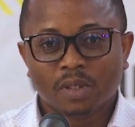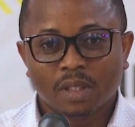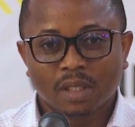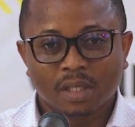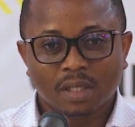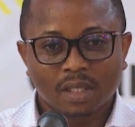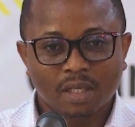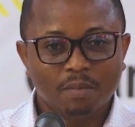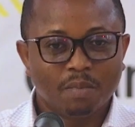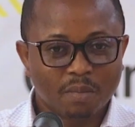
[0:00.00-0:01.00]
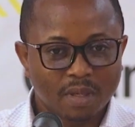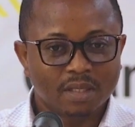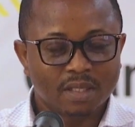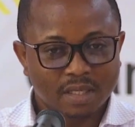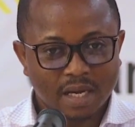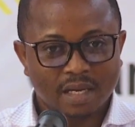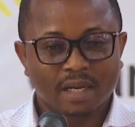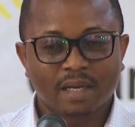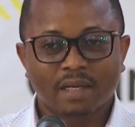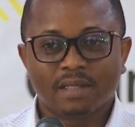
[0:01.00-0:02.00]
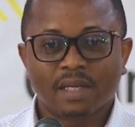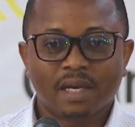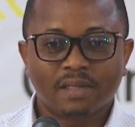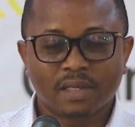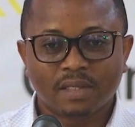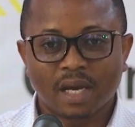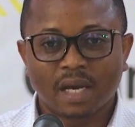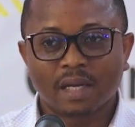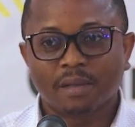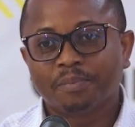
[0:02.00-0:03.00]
and implemented under the GIZ Ghana.